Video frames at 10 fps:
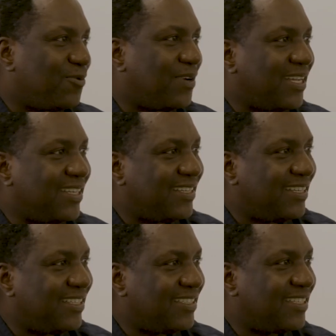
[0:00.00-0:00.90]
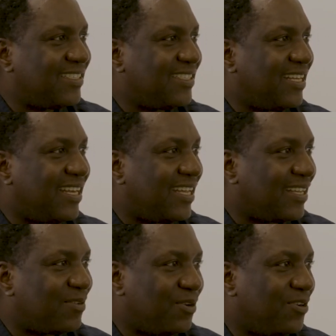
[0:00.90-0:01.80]
find agencies that are
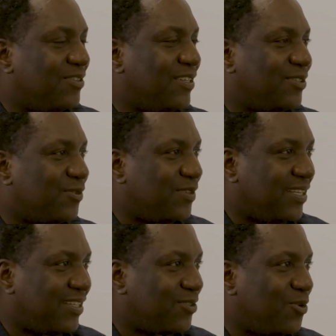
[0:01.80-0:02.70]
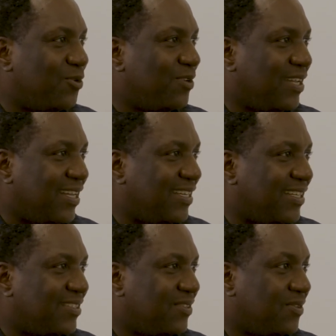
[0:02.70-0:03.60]
like hundreds of years old and
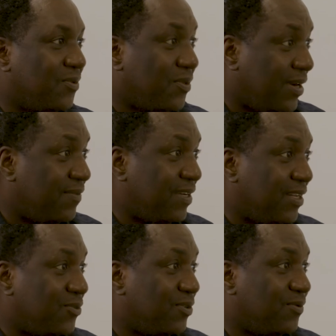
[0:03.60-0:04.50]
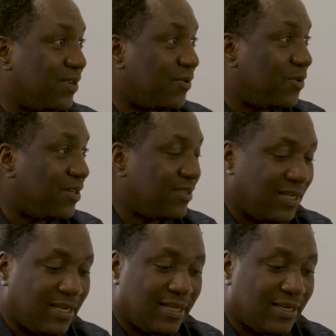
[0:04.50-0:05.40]
they're still thriving and doing very
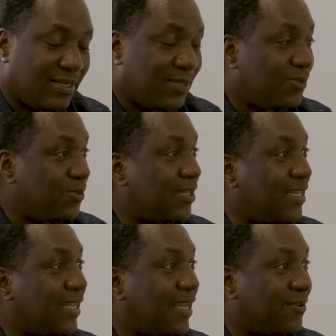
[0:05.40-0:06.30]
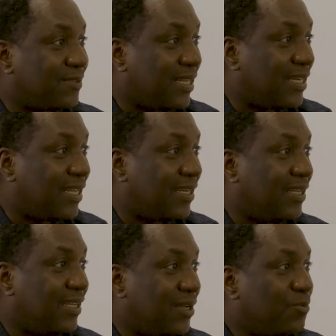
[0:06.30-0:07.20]
well. Those are the kind of
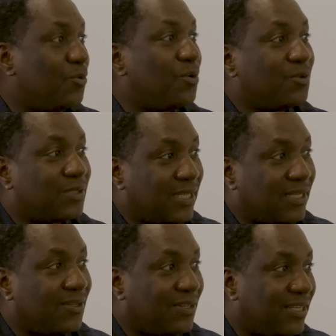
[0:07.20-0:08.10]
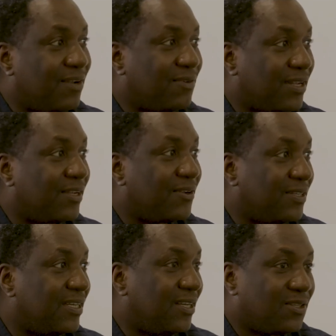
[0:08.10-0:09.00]
standard we want to set on the African
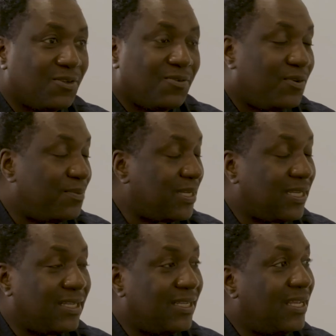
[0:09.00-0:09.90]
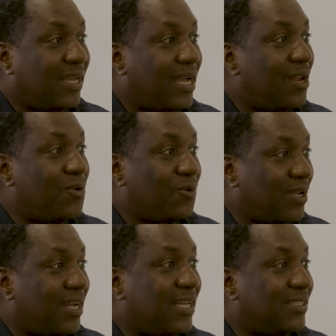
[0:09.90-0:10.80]
continent. So for me, I
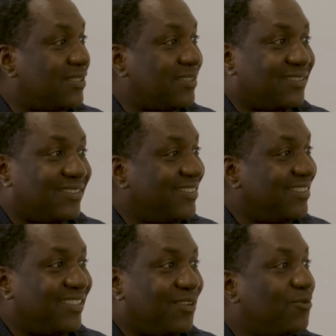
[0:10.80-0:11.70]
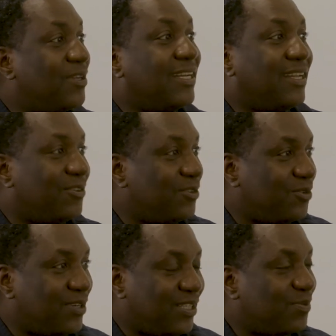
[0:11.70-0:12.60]
look as further down the
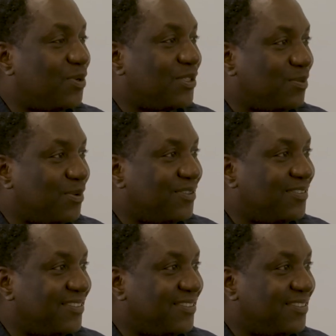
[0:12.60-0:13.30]
road as possible.